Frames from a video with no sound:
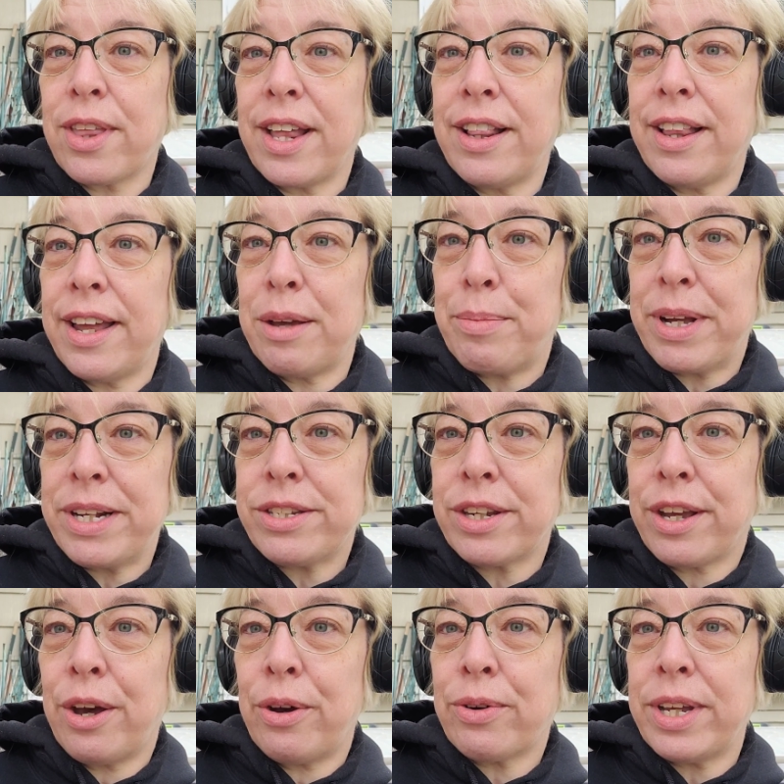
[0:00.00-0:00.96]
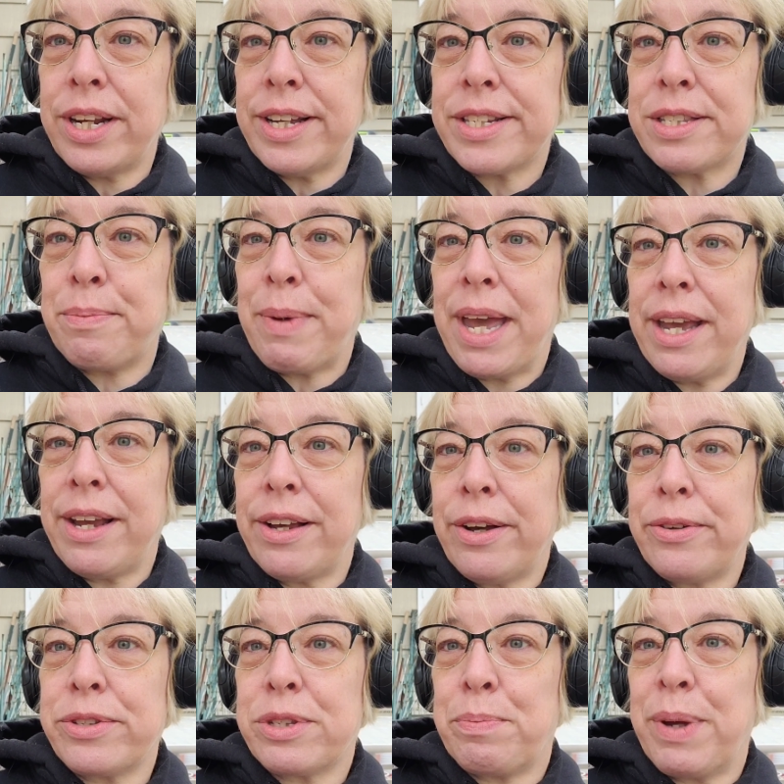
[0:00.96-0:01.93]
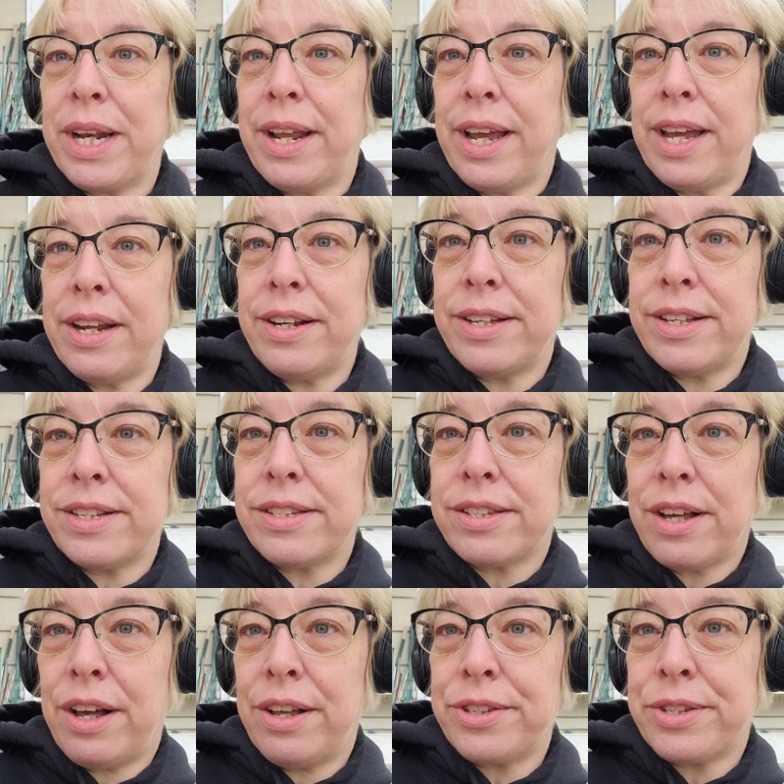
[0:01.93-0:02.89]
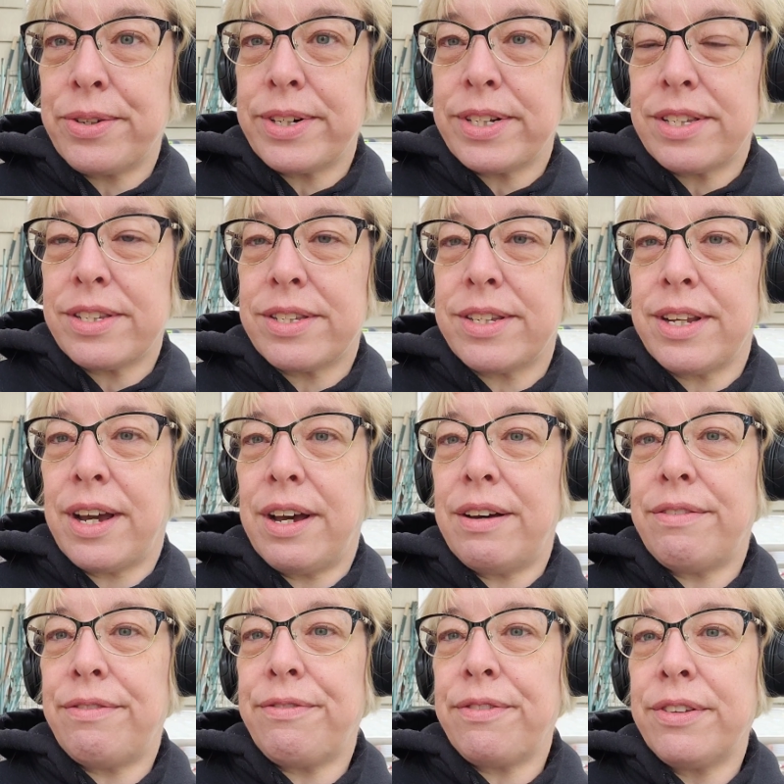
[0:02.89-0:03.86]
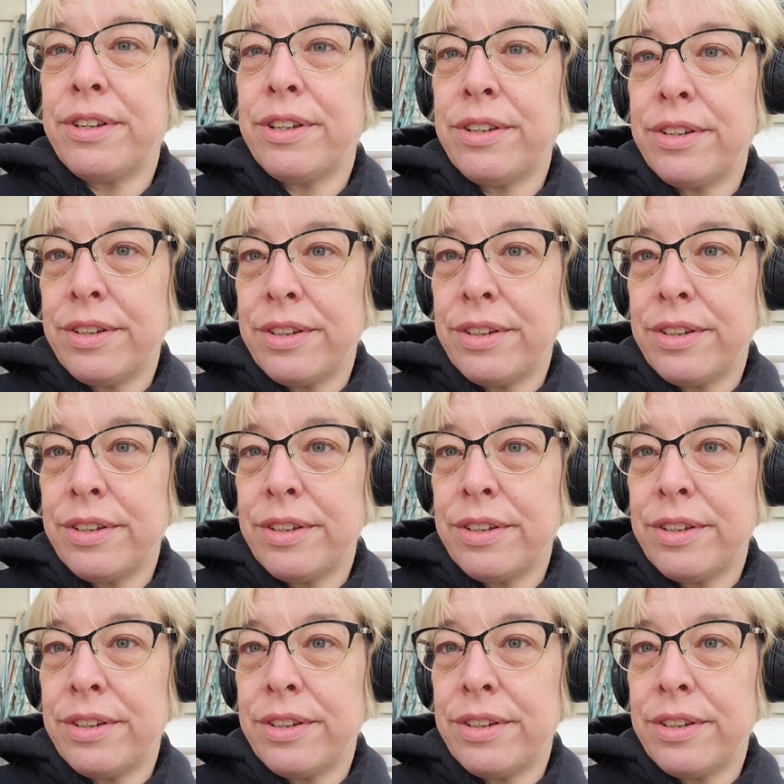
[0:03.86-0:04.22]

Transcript: So they lay a bunch of coconuts, mangoes, bananas, all sorts of stuff